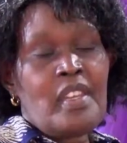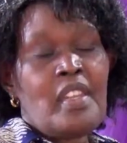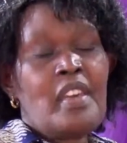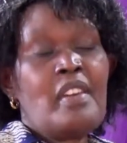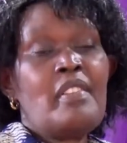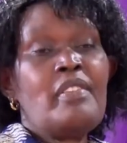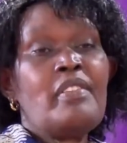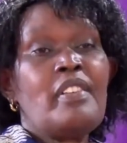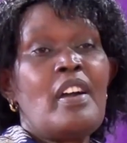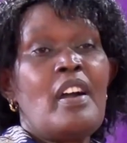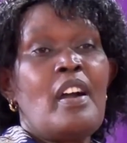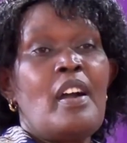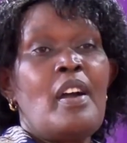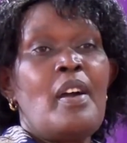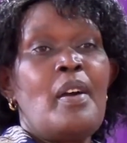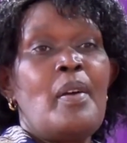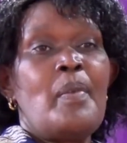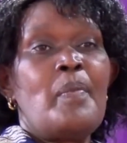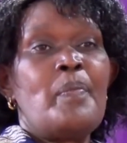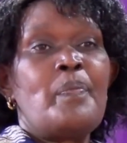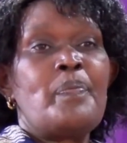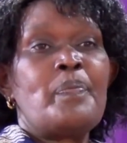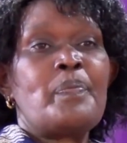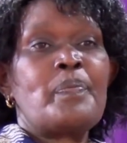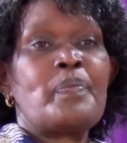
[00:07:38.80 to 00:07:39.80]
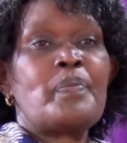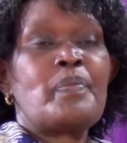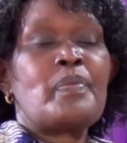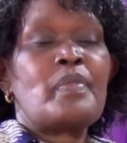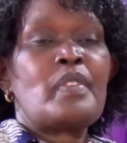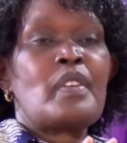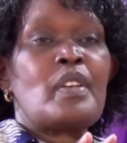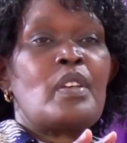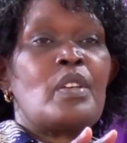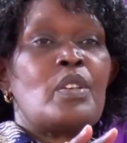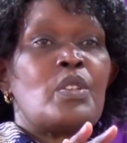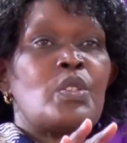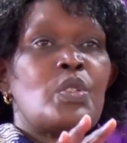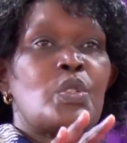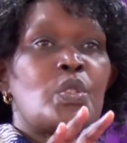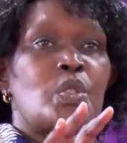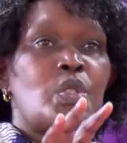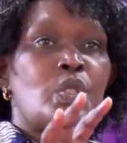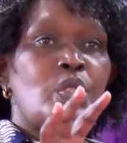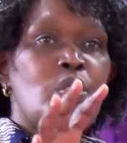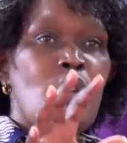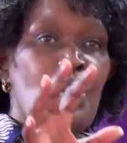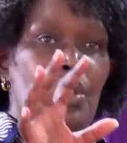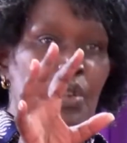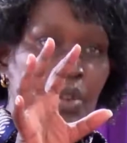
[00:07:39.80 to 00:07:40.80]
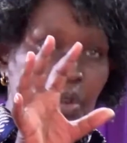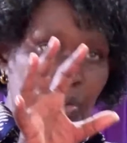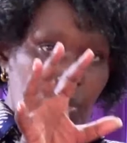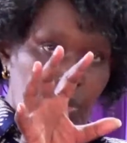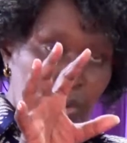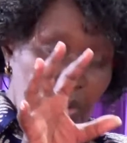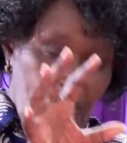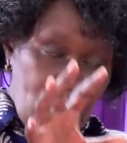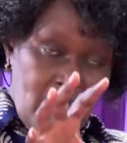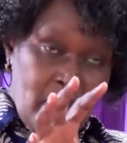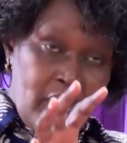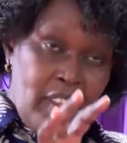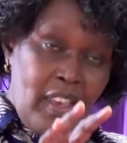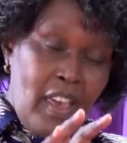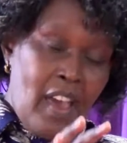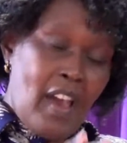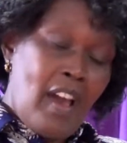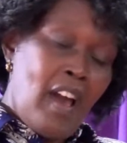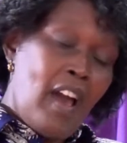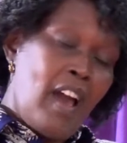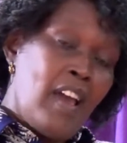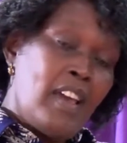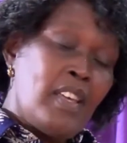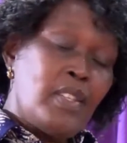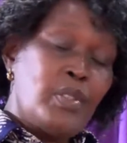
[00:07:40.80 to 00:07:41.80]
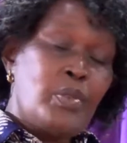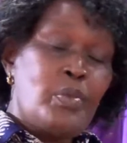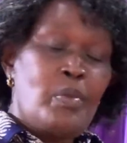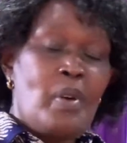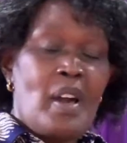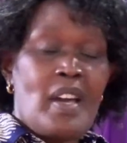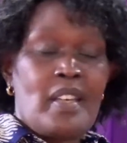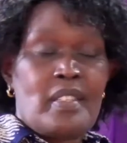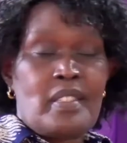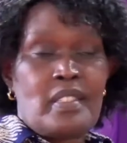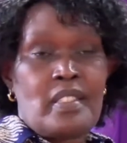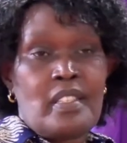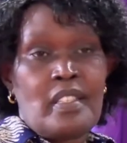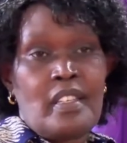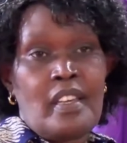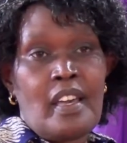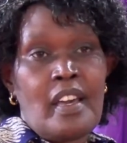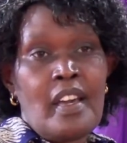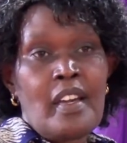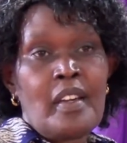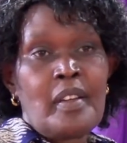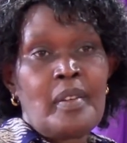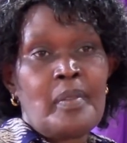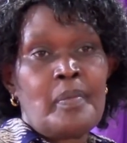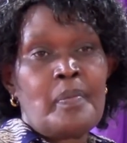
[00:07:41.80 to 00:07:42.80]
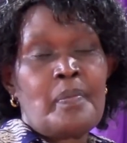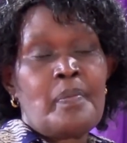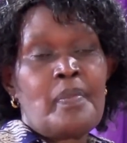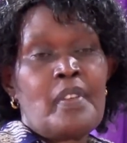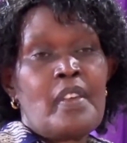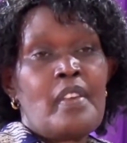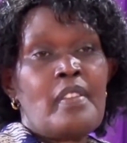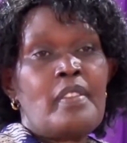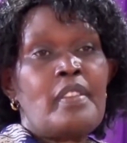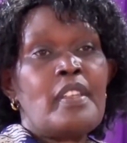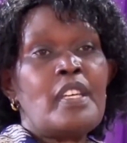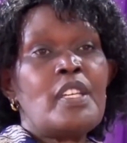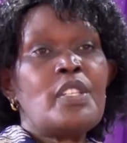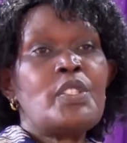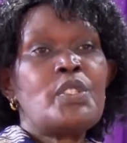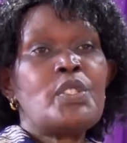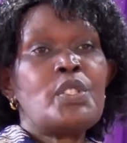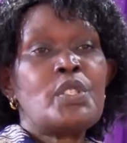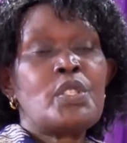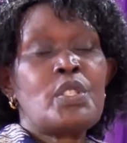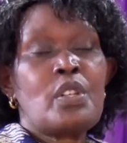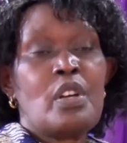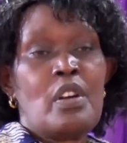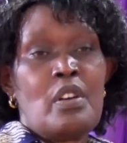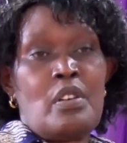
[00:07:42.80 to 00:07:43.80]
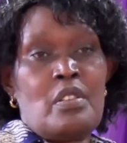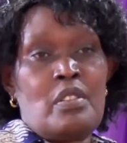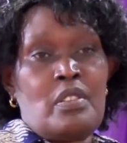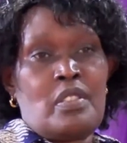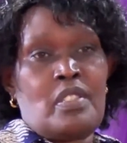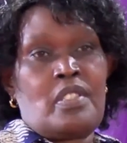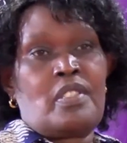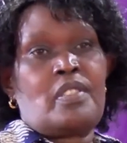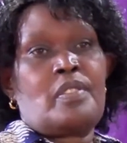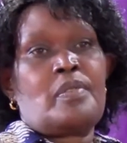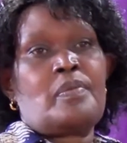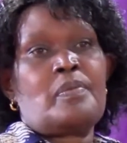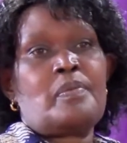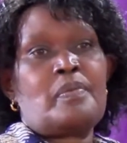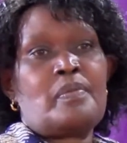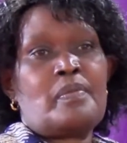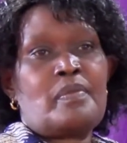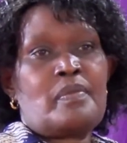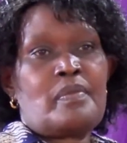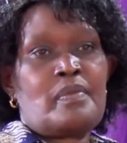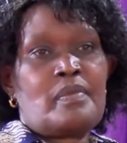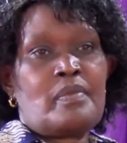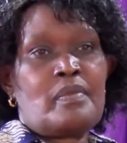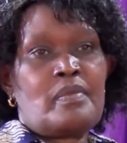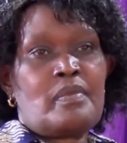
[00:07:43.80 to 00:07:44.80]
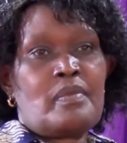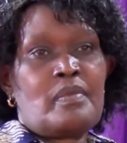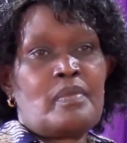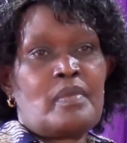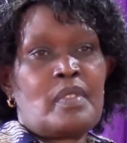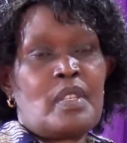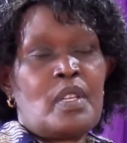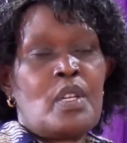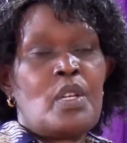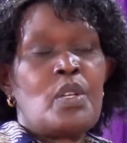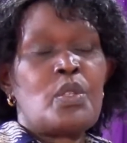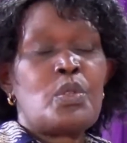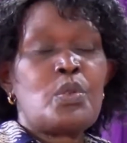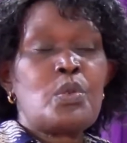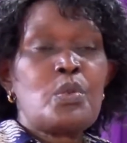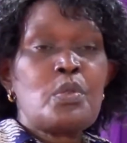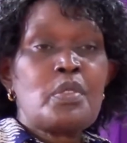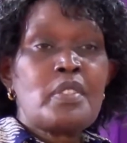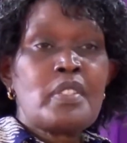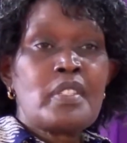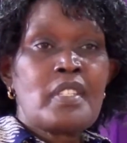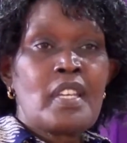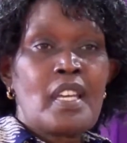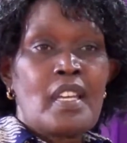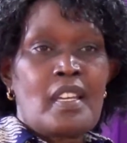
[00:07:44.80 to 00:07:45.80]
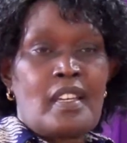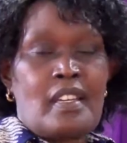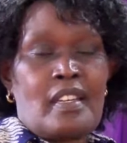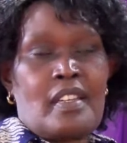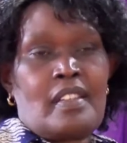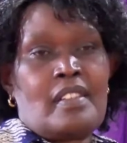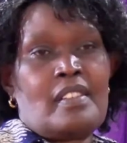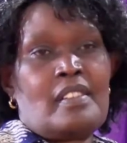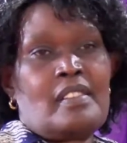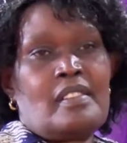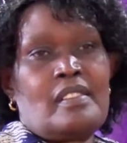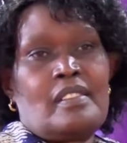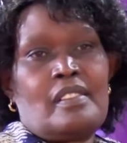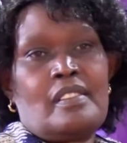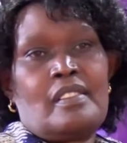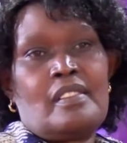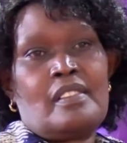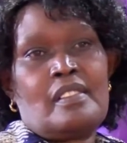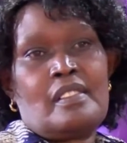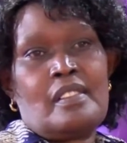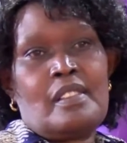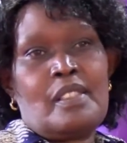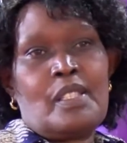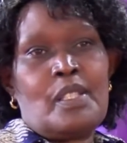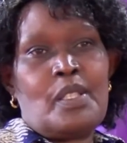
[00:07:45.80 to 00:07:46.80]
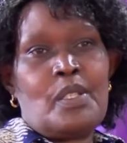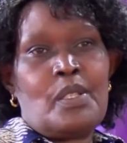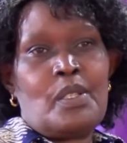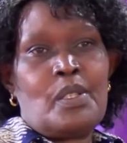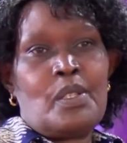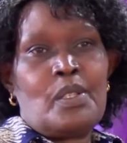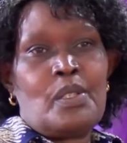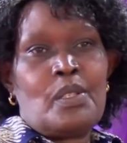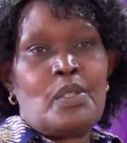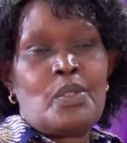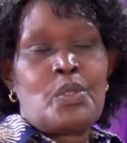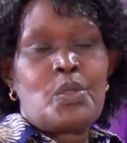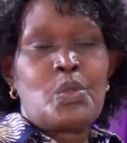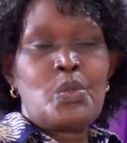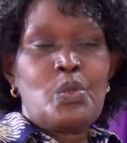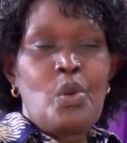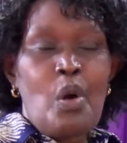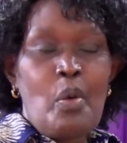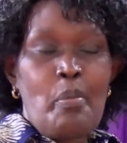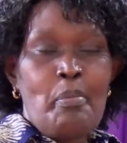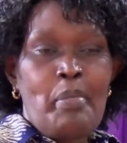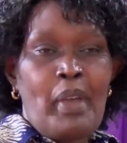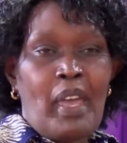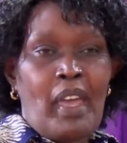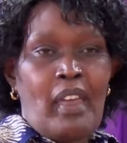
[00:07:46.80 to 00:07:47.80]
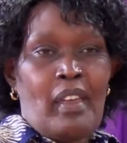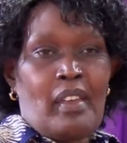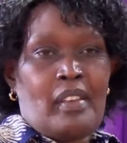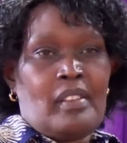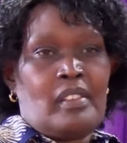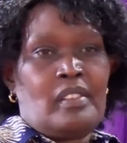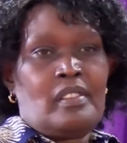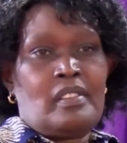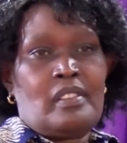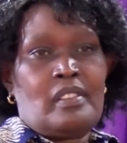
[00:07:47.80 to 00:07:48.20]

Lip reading: never saw what their eyes were seeing. They chose to stick, to obey